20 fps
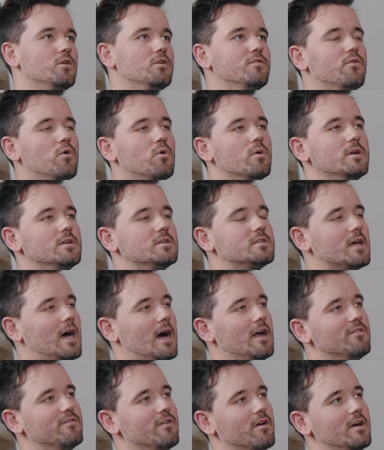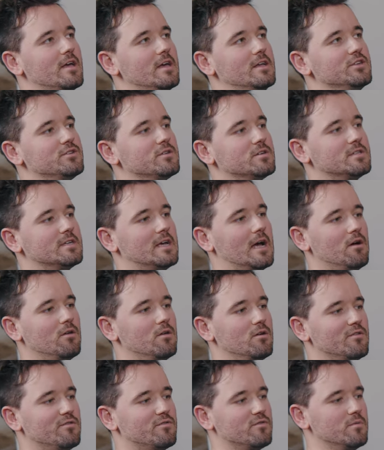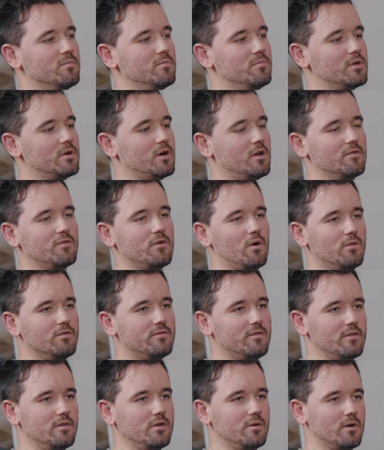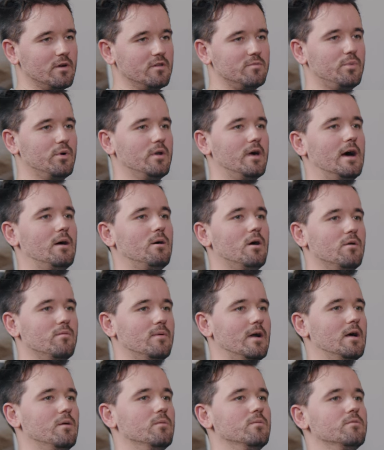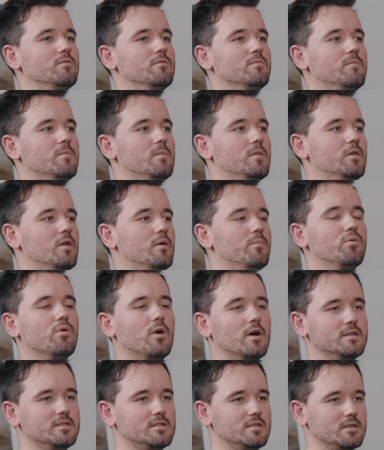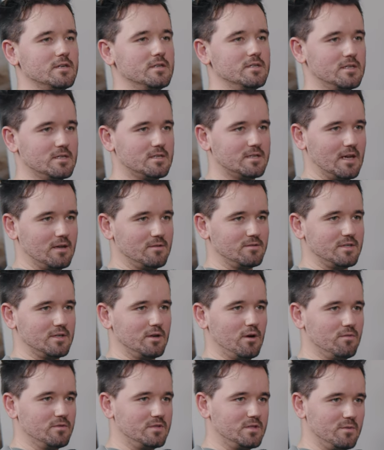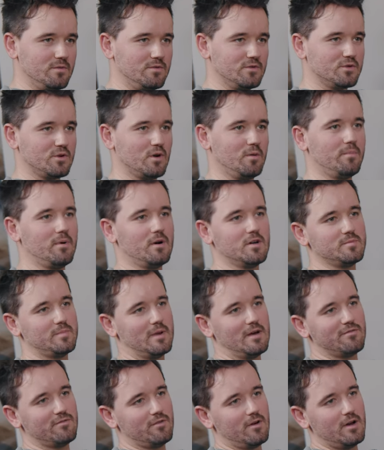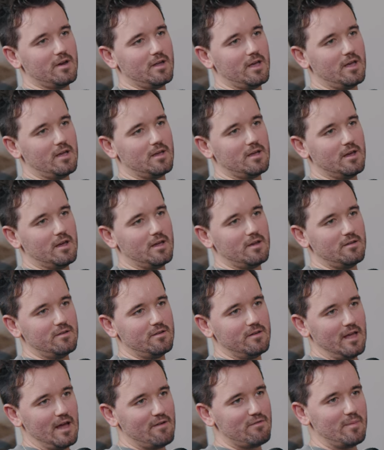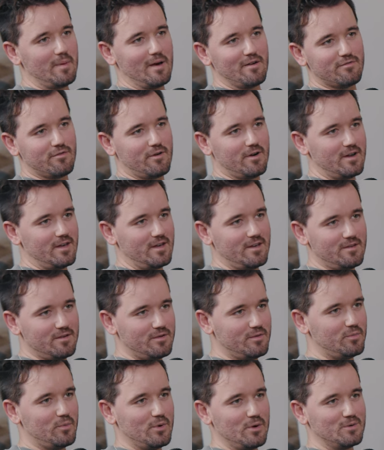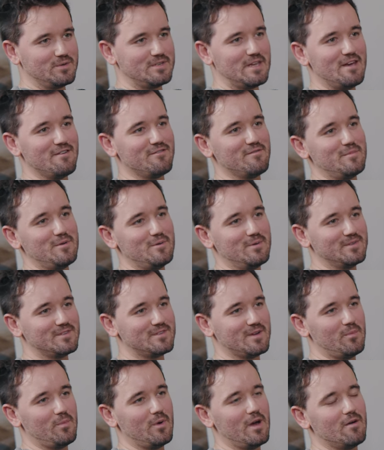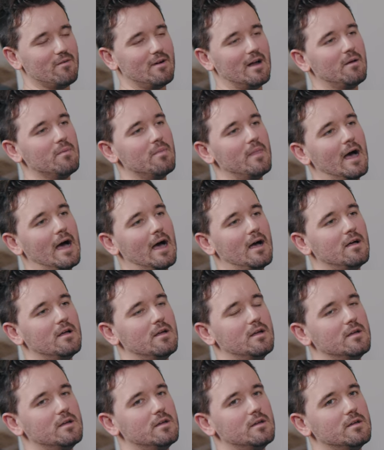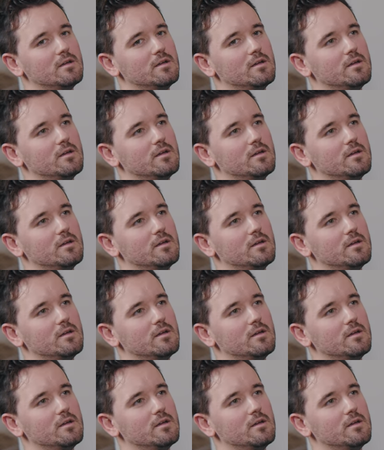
you've always had a very interesting outlook from the kind of content that you guys put out around you know pricing and discounting. Obviously, we've just gone past Black mm. Friday, mm. and mm. every Black Friday we always hear from you in some way around that. Mm.